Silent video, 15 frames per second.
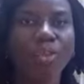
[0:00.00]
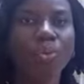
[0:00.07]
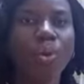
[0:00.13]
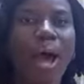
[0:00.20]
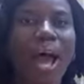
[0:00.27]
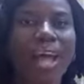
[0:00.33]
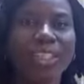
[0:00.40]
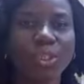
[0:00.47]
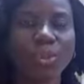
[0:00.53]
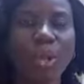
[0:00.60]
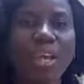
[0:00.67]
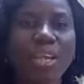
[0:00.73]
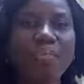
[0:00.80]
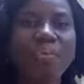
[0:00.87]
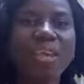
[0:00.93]
to
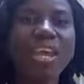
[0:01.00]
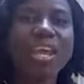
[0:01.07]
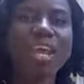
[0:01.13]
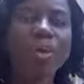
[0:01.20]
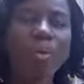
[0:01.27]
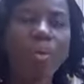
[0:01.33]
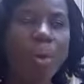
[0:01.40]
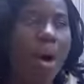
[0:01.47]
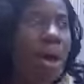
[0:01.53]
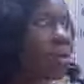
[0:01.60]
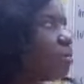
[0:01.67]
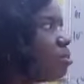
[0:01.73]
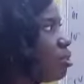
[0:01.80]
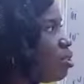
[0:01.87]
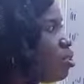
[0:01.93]
actually be
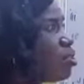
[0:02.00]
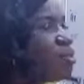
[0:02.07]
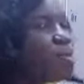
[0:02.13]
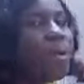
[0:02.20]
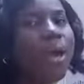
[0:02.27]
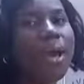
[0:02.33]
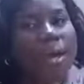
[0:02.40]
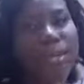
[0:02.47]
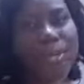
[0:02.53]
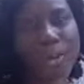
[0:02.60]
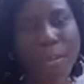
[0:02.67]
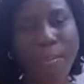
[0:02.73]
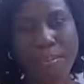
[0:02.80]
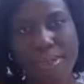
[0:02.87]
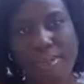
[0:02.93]
equal to a
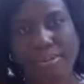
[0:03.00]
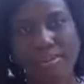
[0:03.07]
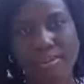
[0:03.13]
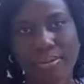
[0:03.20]
number.